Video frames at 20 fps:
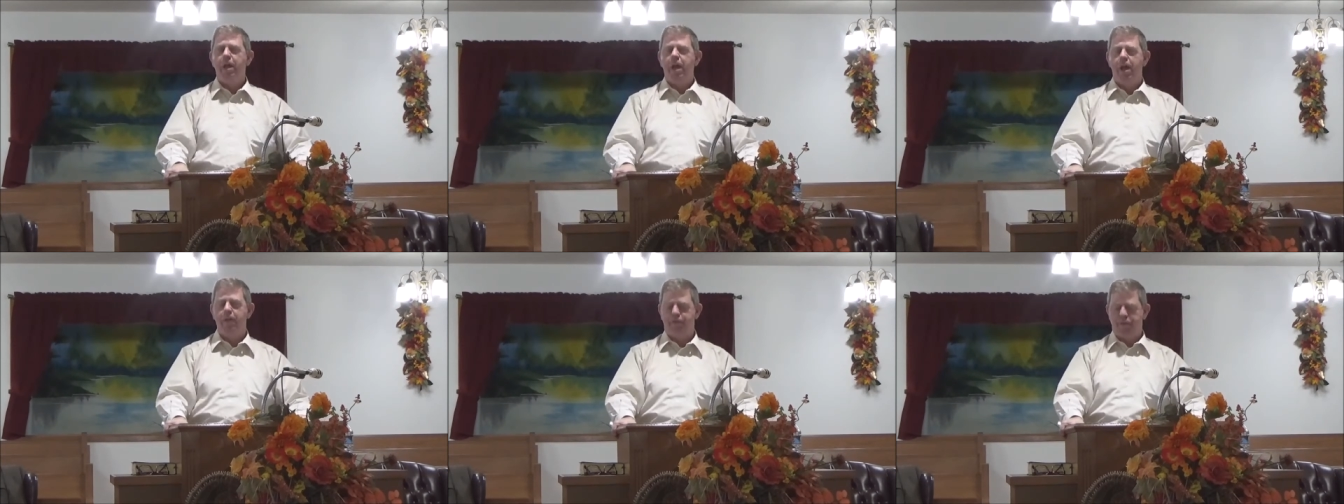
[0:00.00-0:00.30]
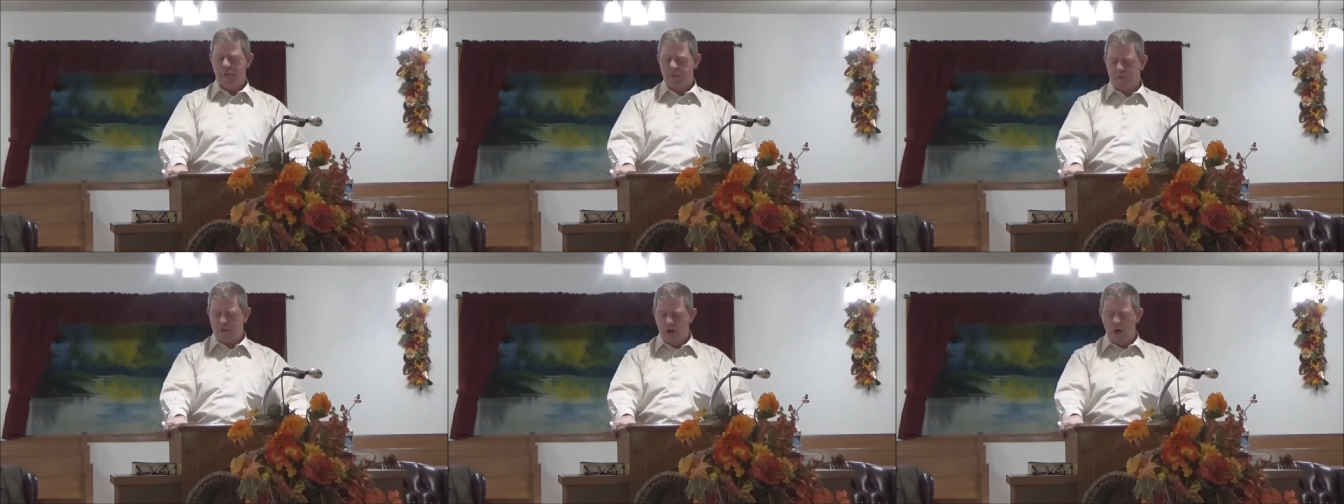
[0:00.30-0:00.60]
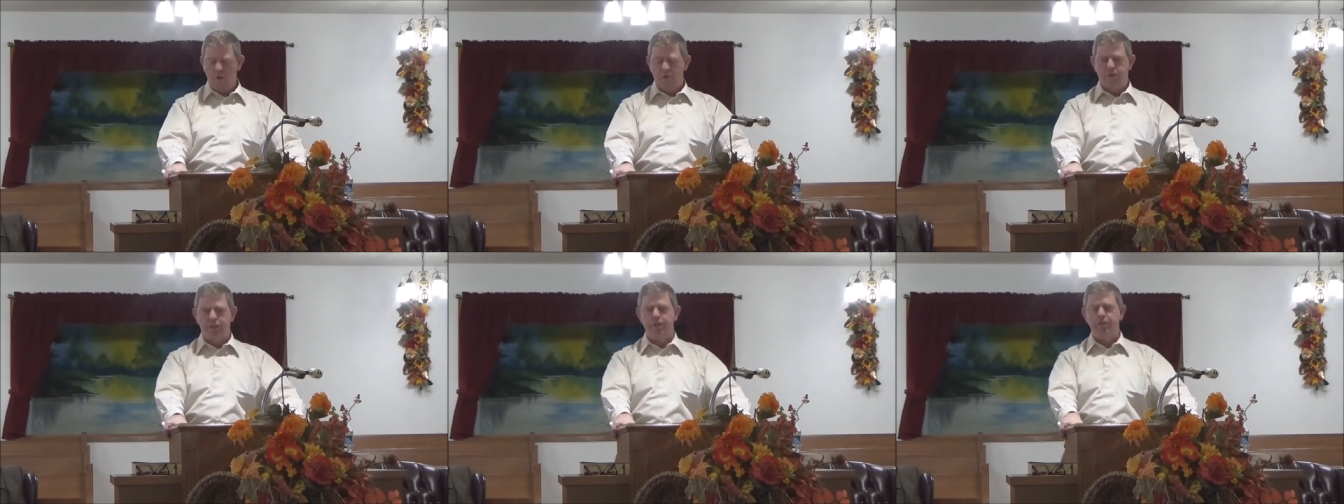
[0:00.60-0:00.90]
If you
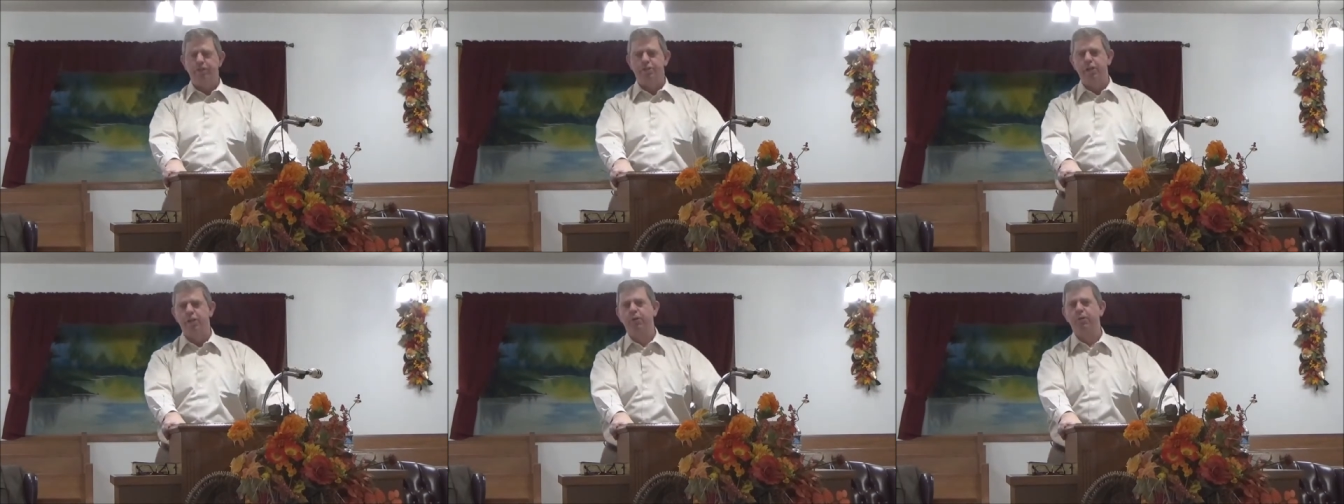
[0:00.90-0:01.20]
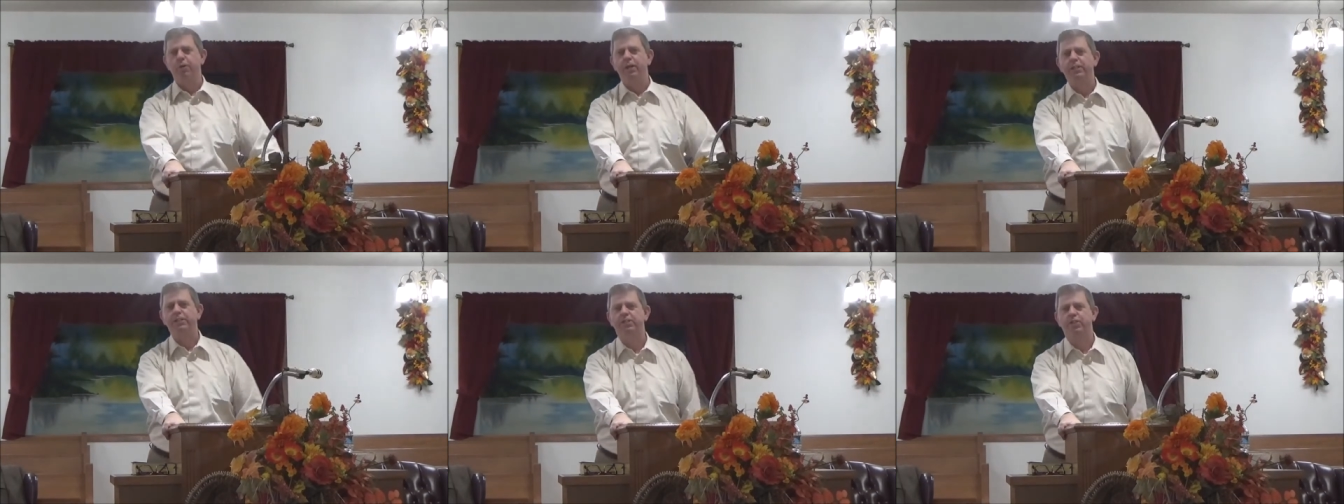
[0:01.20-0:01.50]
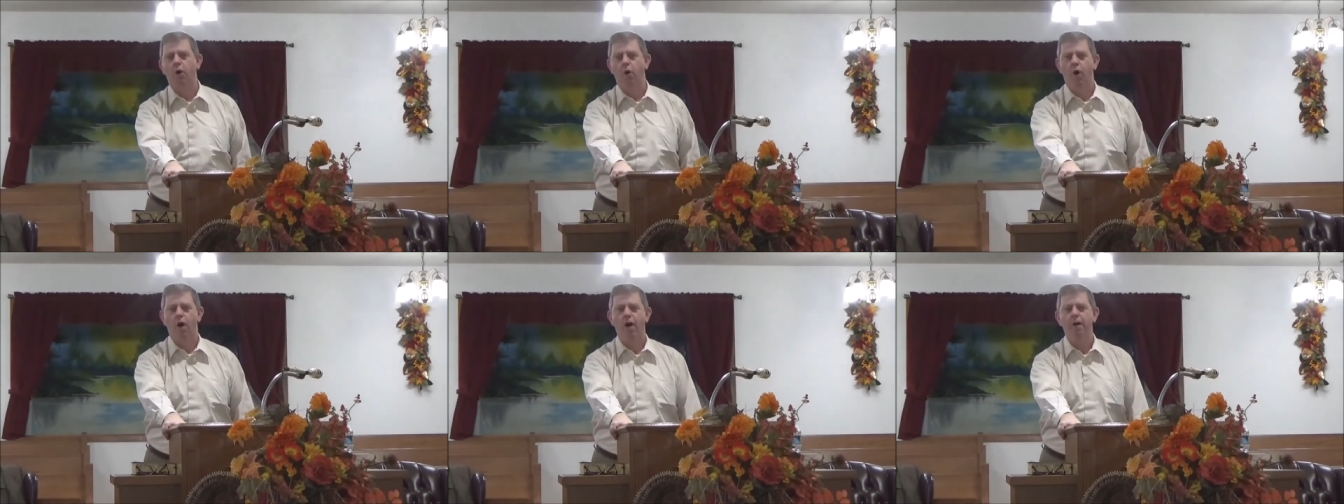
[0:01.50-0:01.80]
go to the jewelry
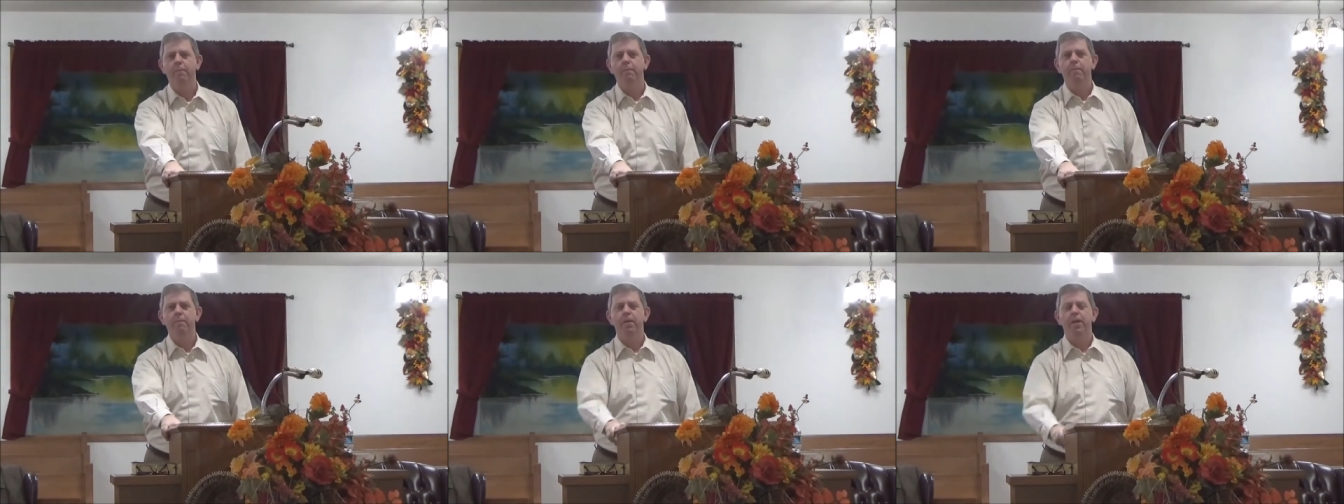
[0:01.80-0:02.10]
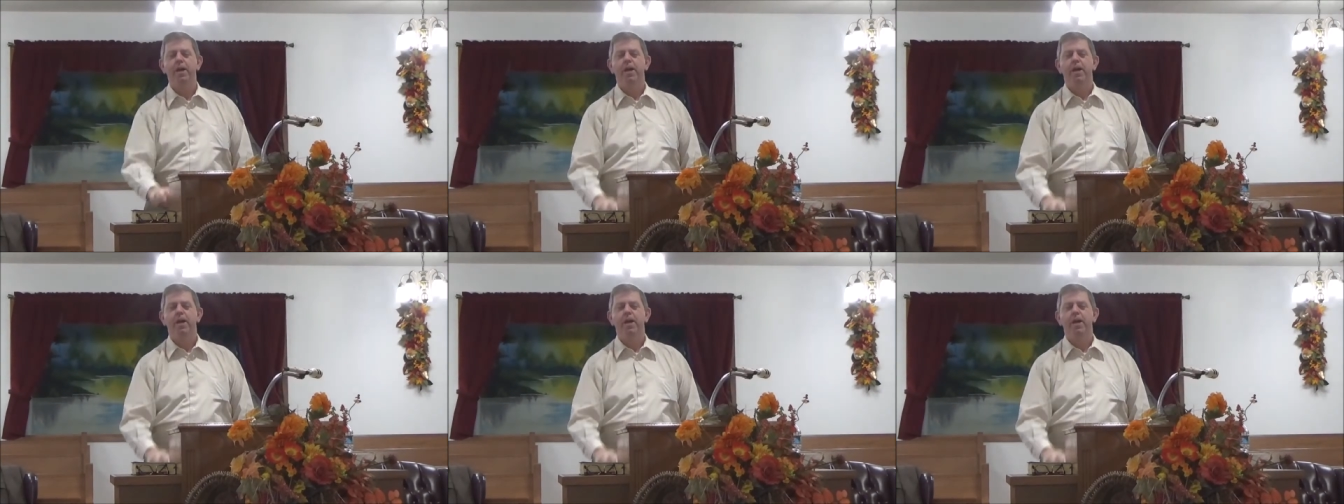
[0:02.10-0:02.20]
store,